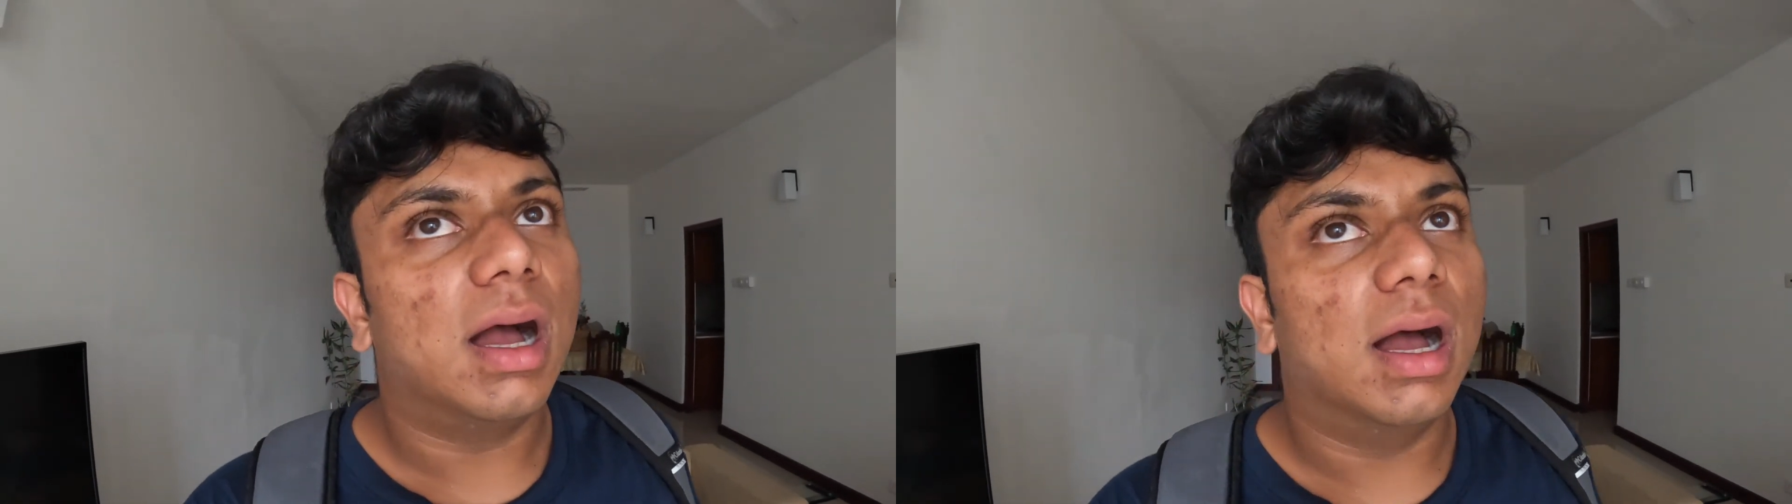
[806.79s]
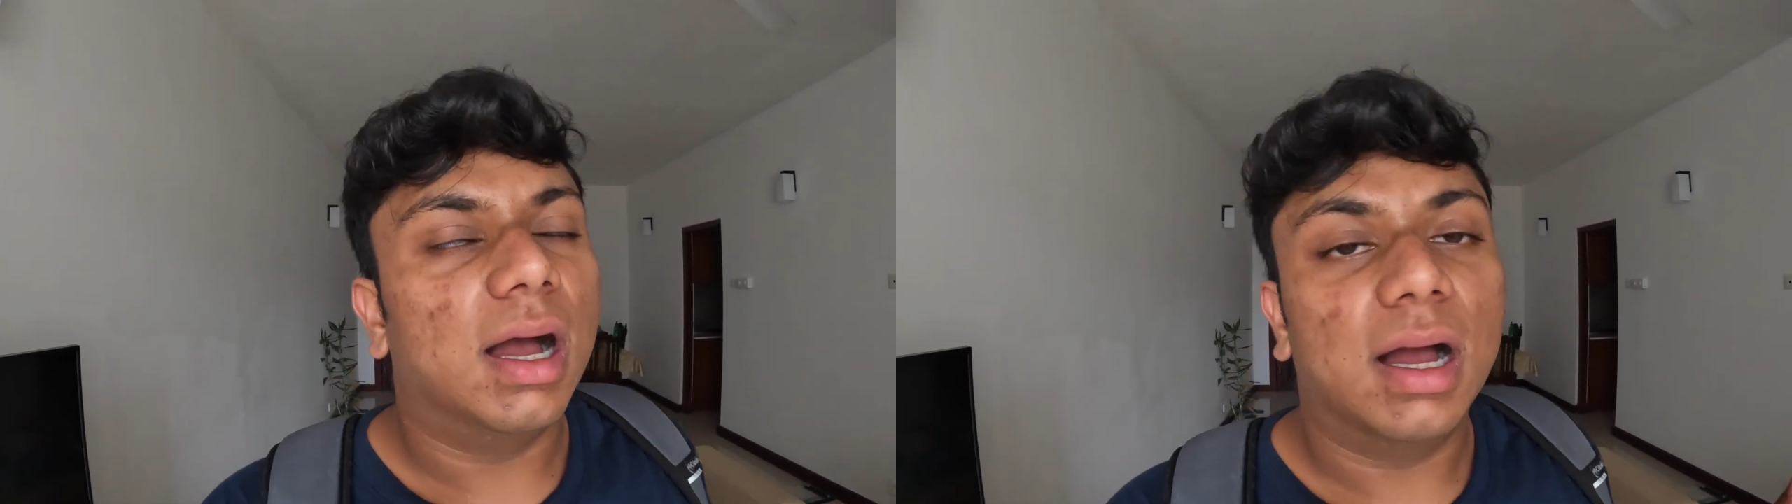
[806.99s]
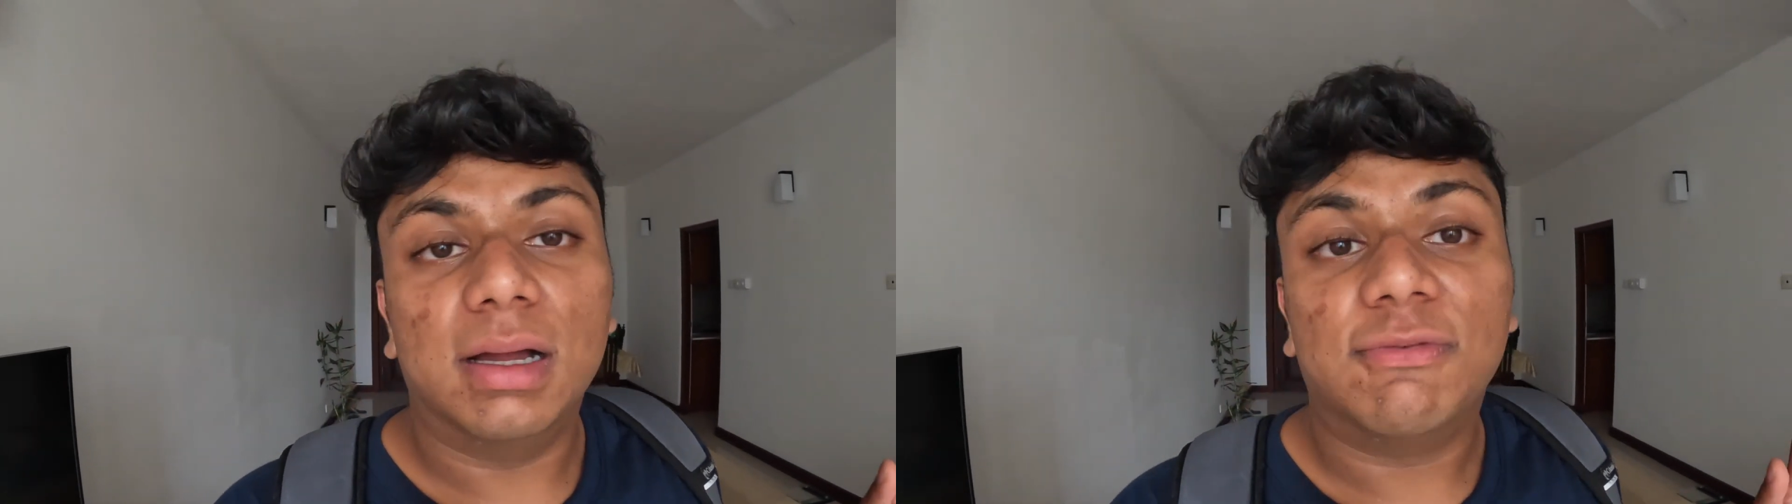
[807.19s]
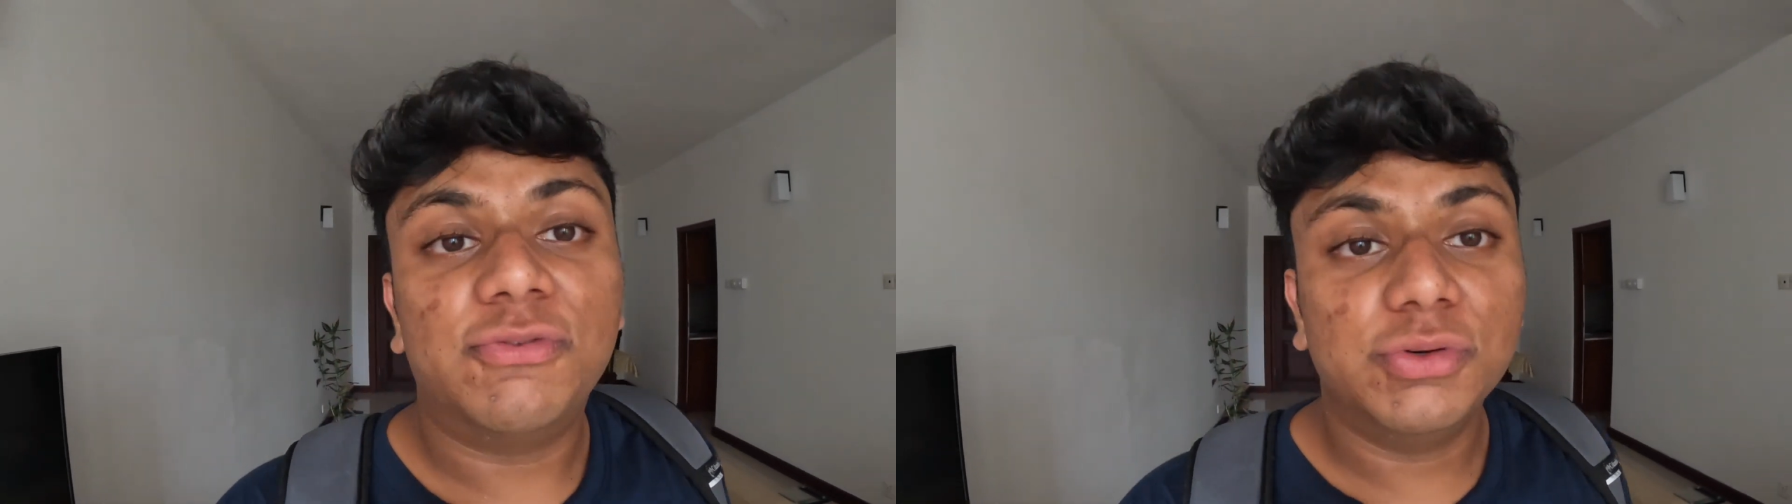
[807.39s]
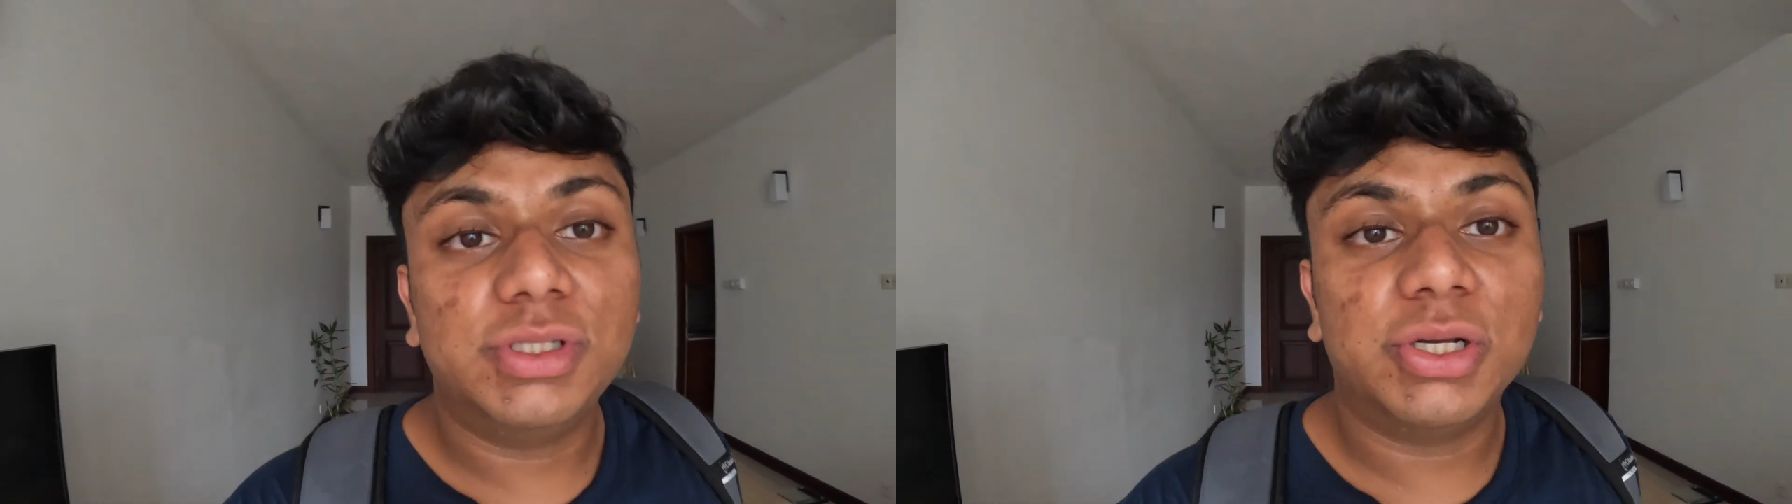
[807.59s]
a
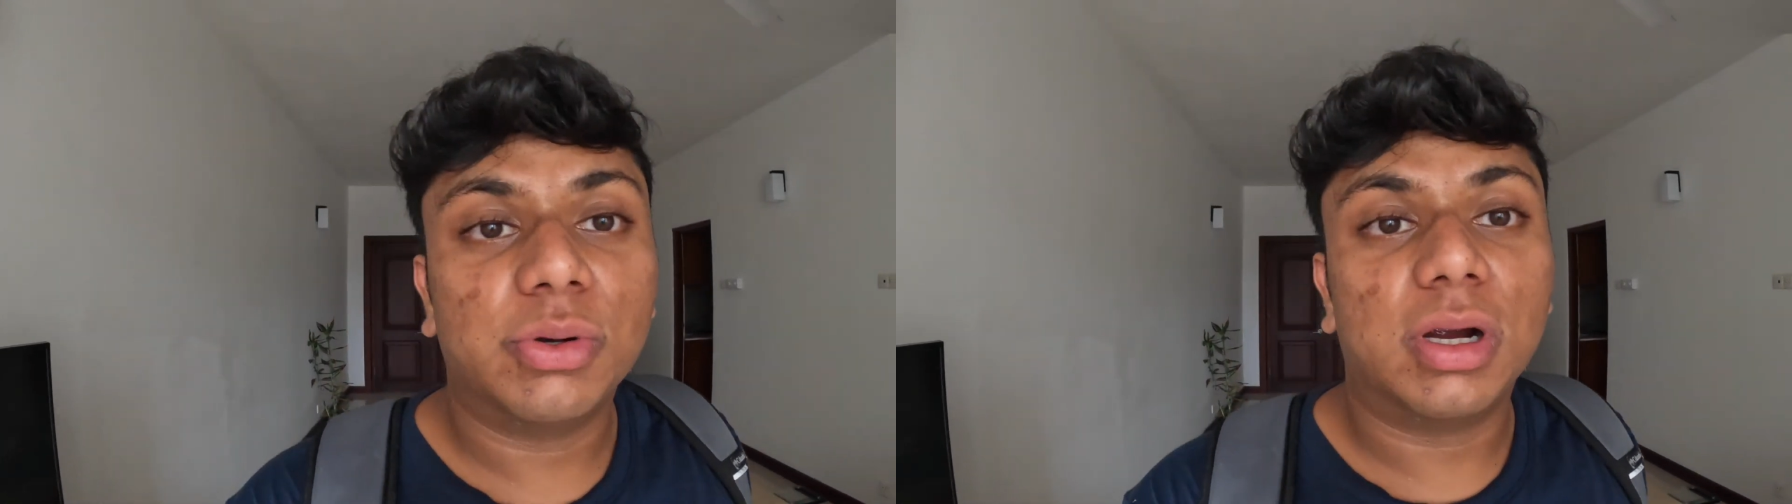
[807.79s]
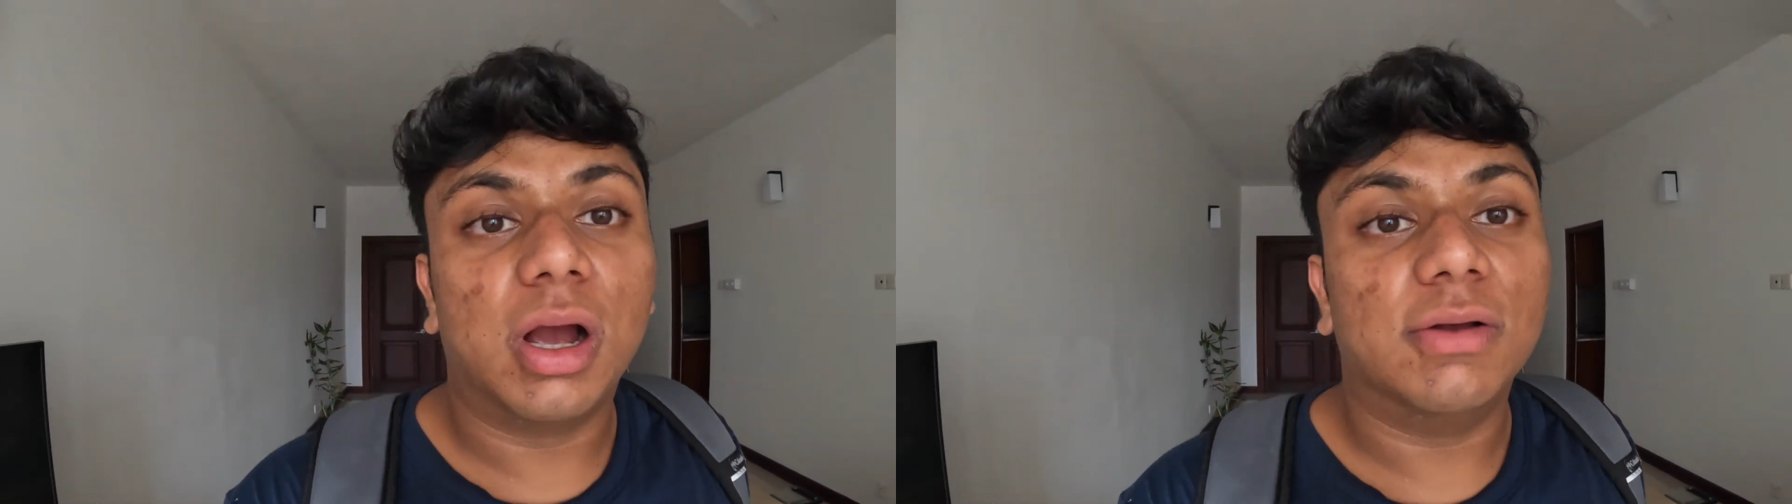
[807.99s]
food tour